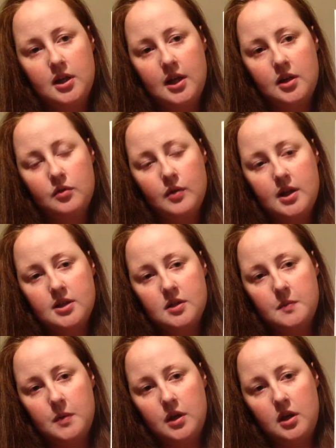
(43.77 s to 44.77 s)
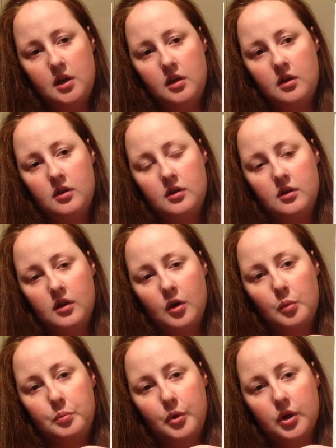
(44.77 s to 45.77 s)
and a recipe
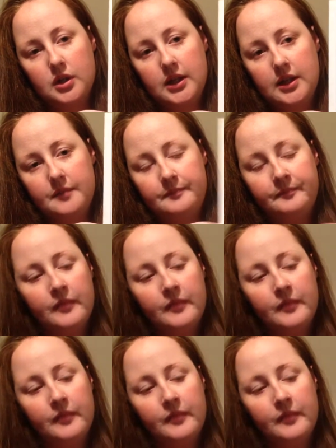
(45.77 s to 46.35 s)
little booklet.